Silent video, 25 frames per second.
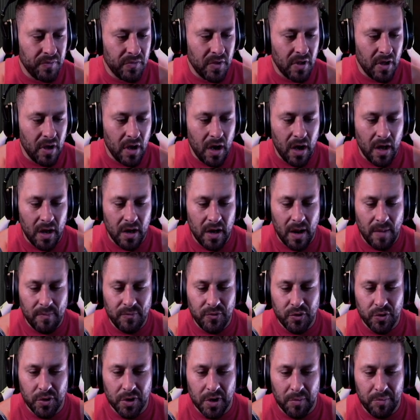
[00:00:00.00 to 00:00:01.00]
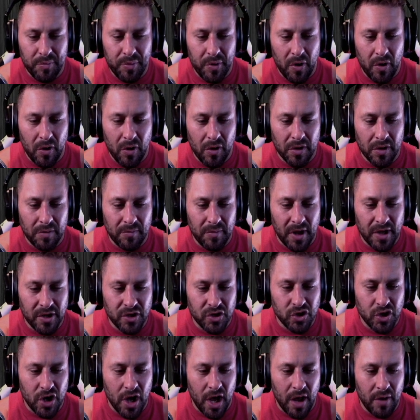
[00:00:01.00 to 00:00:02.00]
All right, and I'm doing a poll in my
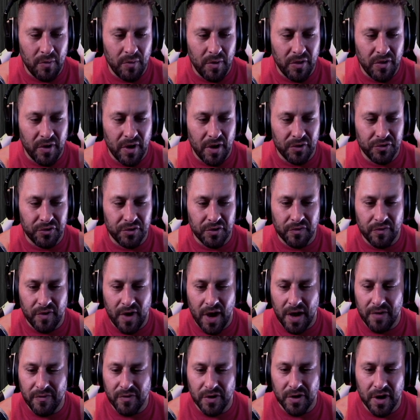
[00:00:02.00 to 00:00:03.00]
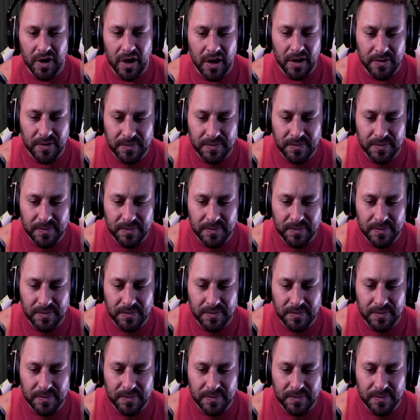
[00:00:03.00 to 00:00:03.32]
chat whether I'll survive or not.